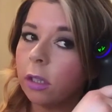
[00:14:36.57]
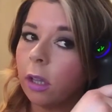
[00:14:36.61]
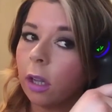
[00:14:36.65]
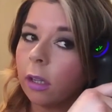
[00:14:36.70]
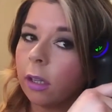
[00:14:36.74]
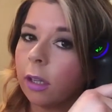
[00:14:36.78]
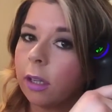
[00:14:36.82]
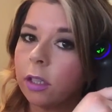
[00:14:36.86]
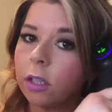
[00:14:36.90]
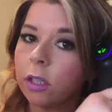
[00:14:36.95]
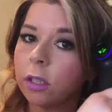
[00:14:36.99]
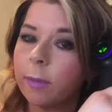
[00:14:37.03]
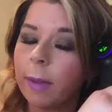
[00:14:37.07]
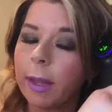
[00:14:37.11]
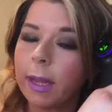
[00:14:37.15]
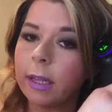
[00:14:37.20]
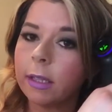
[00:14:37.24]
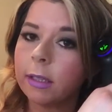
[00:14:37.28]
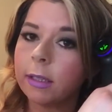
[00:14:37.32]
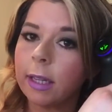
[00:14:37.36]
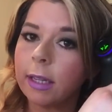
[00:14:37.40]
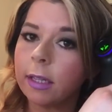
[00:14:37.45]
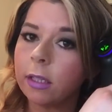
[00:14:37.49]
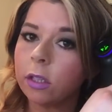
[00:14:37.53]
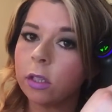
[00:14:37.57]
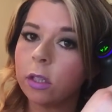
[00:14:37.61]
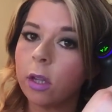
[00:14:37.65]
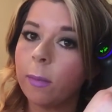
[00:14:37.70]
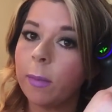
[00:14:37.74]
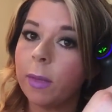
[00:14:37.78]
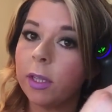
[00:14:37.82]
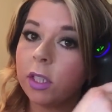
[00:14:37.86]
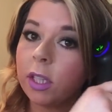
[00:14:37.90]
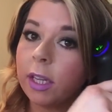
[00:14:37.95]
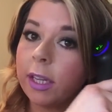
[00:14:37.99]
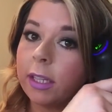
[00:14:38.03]
Like, it just makes things so
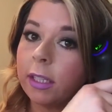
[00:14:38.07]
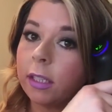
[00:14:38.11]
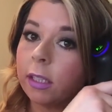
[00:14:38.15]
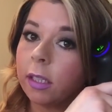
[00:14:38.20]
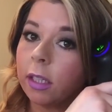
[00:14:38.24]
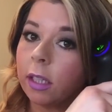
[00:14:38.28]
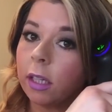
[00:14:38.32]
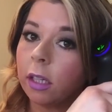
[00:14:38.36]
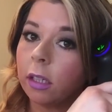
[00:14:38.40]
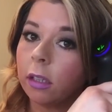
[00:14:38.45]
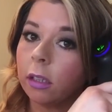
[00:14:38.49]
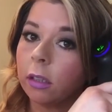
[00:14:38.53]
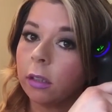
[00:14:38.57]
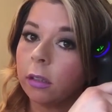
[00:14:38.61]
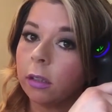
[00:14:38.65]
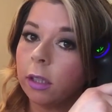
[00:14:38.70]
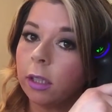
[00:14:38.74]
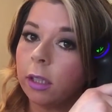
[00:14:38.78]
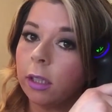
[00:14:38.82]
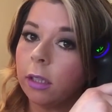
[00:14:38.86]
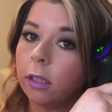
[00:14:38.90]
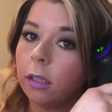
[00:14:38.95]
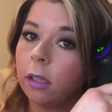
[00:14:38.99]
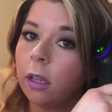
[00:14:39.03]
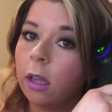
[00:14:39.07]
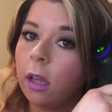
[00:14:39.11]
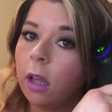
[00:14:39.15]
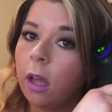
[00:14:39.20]
much easier than